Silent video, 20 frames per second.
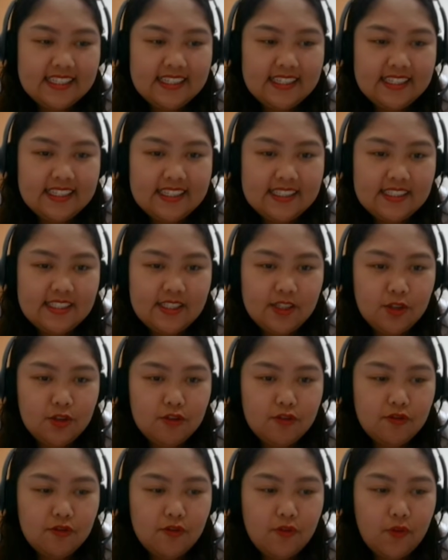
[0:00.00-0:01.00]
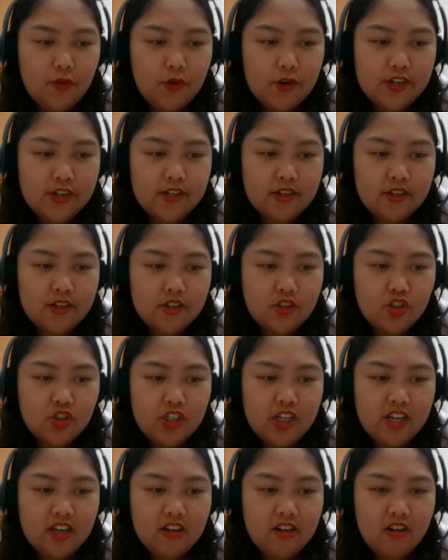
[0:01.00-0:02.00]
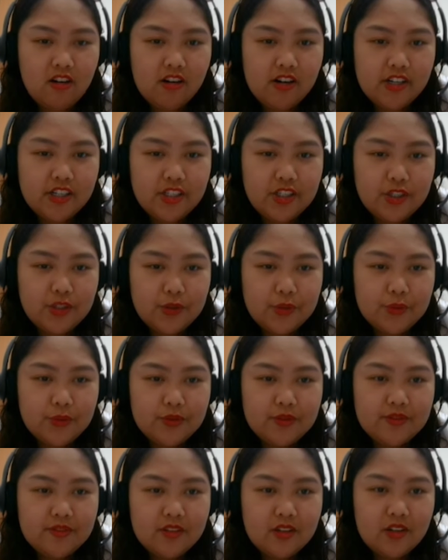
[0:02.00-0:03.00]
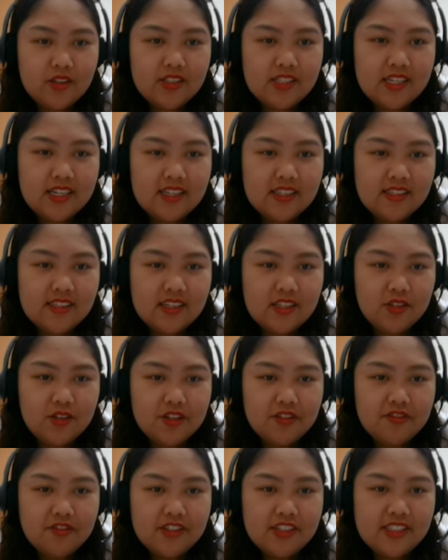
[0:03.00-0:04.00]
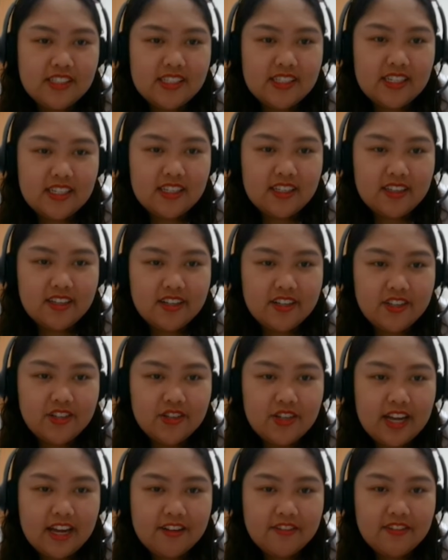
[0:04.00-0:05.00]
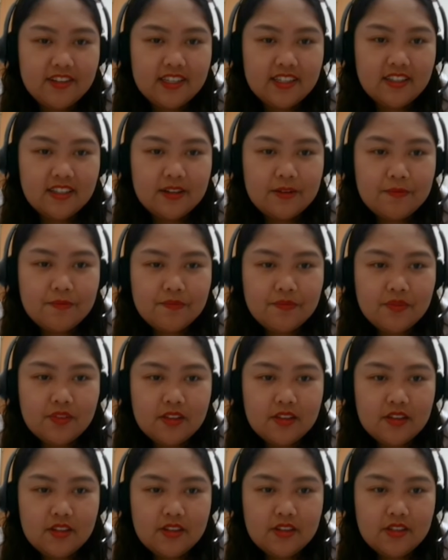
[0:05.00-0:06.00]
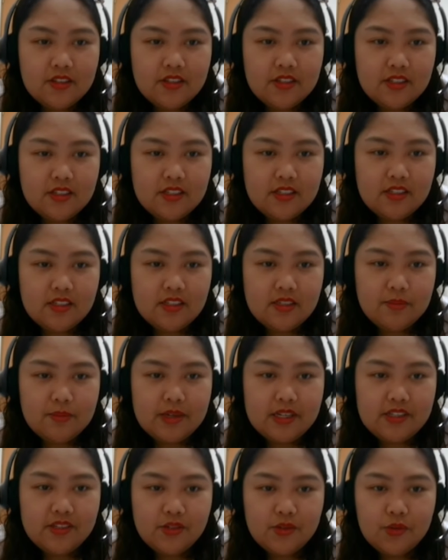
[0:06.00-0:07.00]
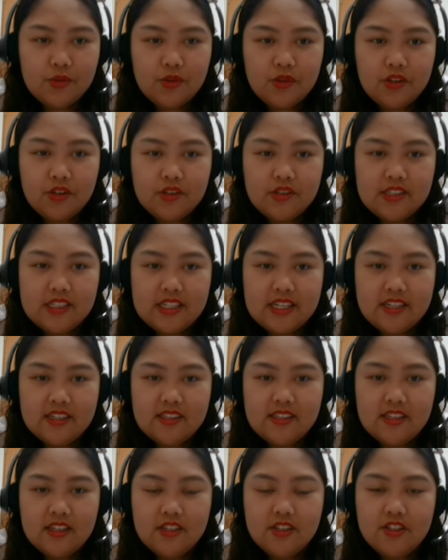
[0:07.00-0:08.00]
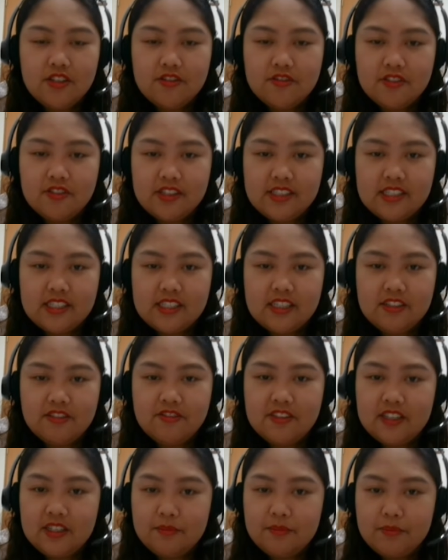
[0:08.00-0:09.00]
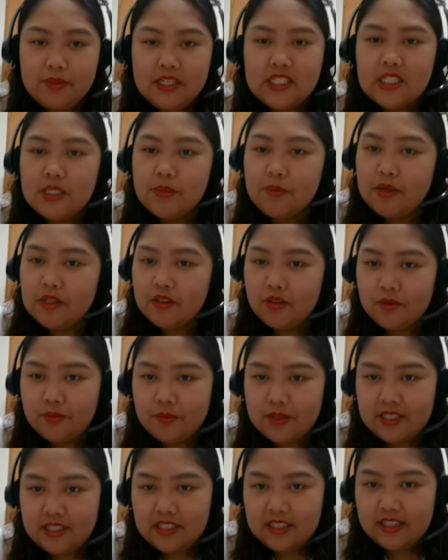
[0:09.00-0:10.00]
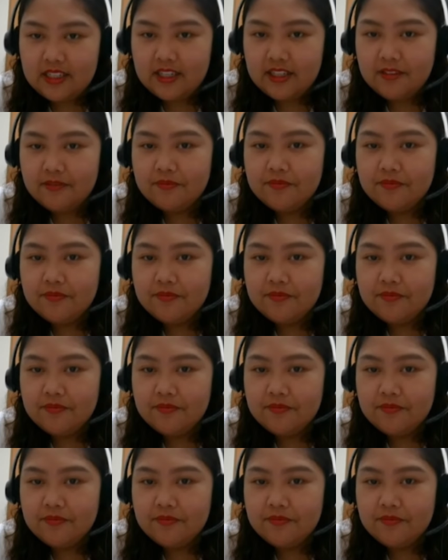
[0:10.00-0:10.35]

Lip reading: Let's look for JRU, Jose Rizal University. There you have it. So this is my school, Jose Rizal University, Philippines, Metro Manila.